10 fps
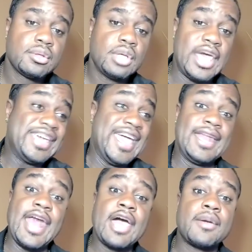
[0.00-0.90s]
and
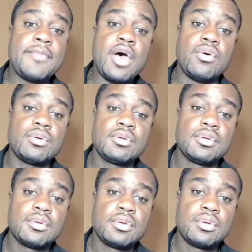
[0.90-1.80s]
can't knock him out?
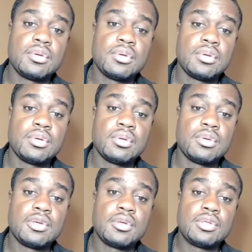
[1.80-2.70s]

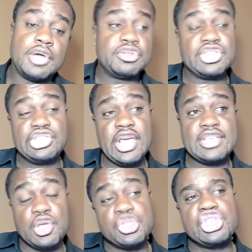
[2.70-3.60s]
There was a
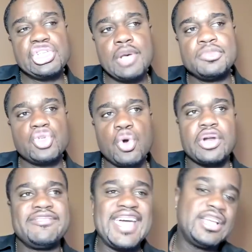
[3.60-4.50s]
chance. There was some sort
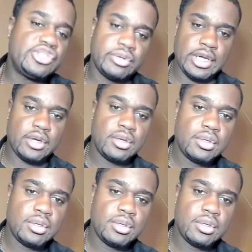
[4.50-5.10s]
of danger there.